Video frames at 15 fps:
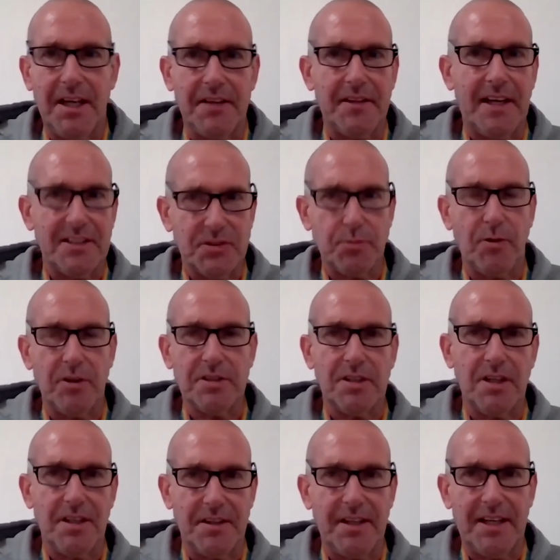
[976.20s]
that's what
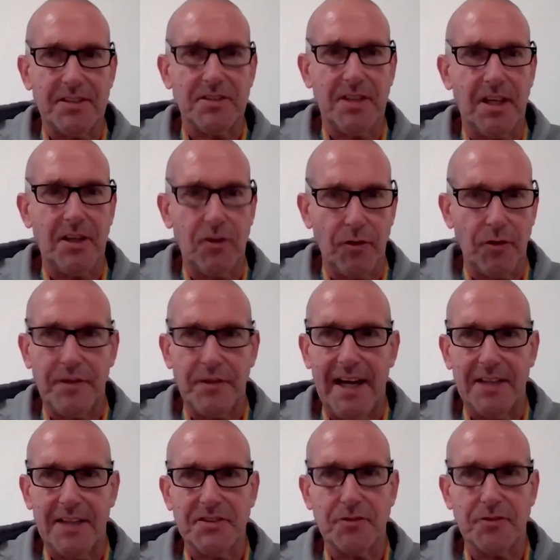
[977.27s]
that's I love
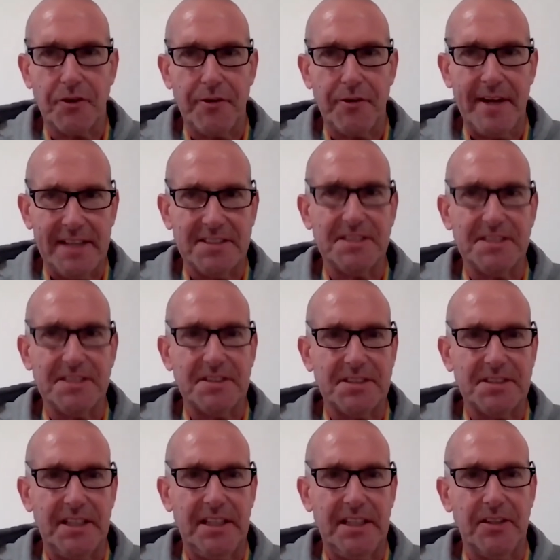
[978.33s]
that sort of
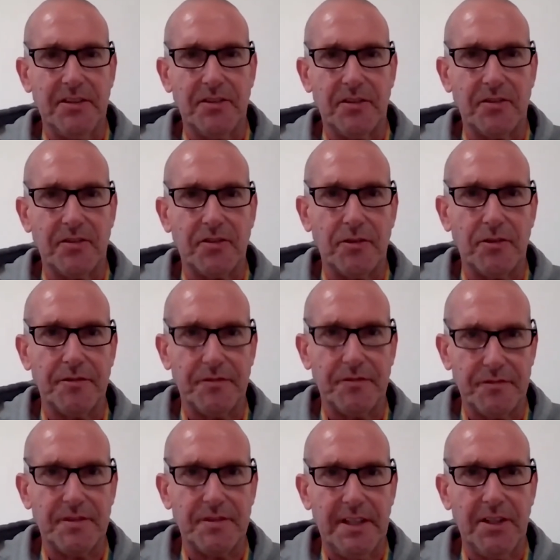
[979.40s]
creativity and sort of
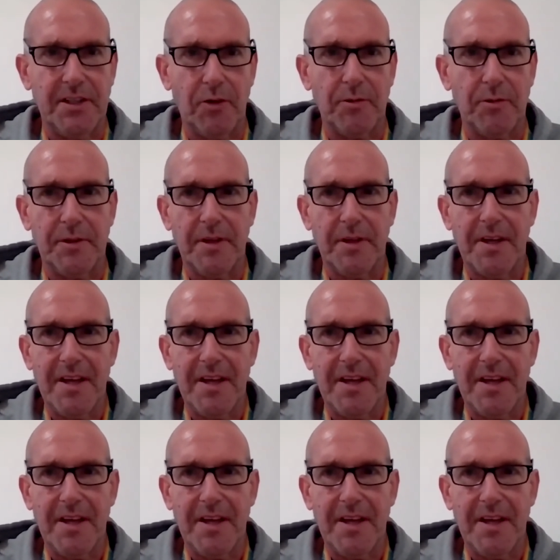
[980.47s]
you know and